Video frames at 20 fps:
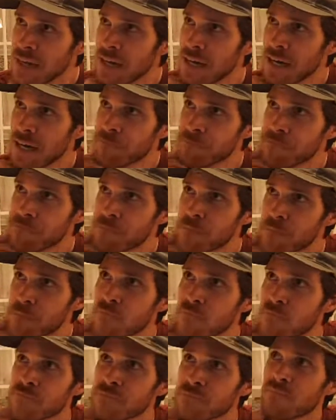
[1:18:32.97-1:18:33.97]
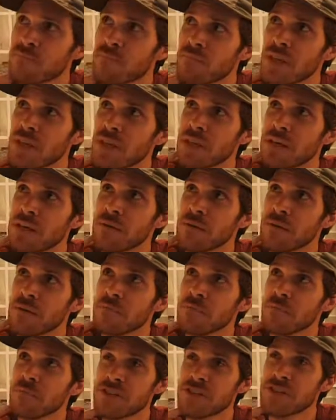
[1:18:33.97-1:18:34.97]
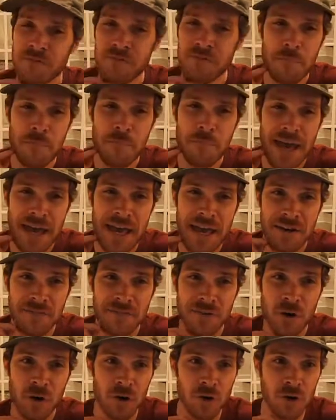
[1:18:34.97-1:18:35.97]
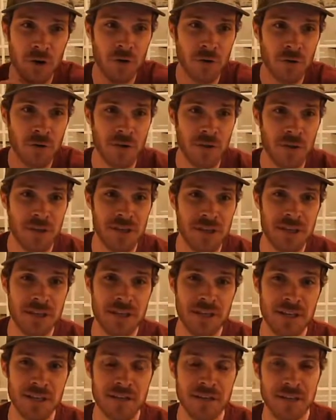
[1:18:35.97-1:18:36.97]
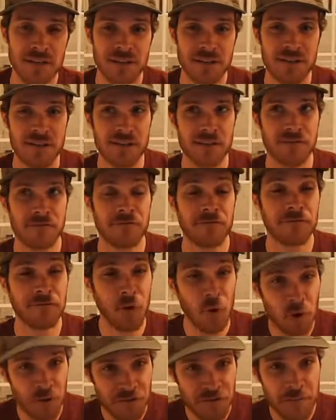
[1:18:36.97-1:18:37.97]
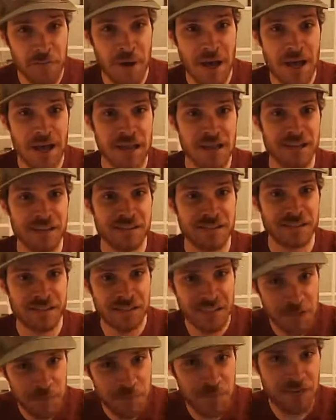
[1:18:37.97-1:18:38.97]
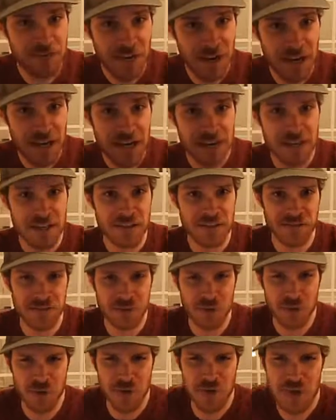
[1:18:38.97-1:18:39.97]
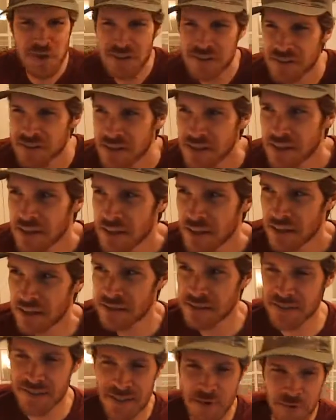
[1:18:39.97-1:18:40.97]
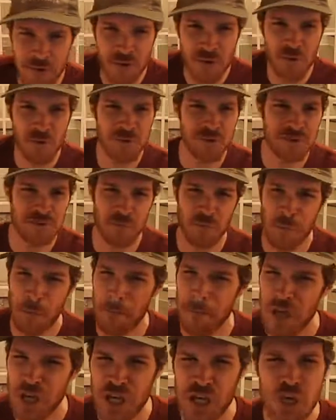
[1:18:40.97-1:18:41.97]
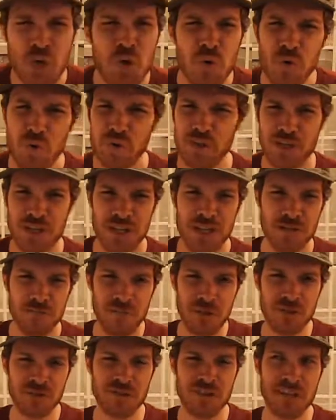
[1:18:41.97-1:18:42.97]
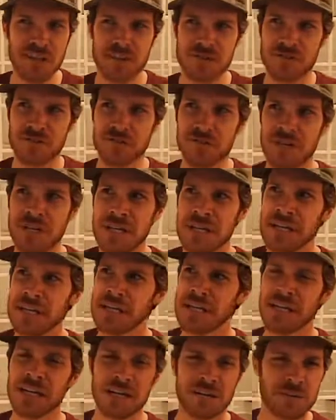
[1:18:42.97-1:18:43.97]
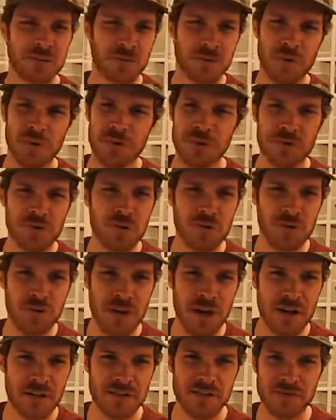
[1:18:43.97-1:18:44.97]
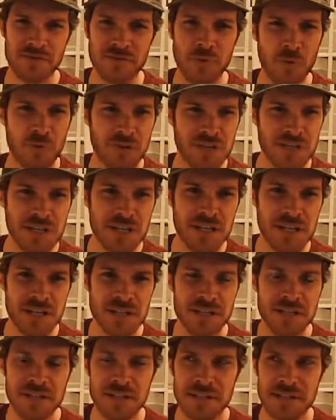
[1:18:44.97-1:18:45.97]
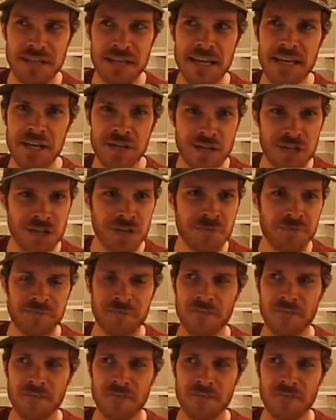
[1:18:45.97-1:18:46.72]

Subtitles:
some of you may have heard the Wolfpack Sleepify story. This is something that was huge in the music industry, 2014-ish.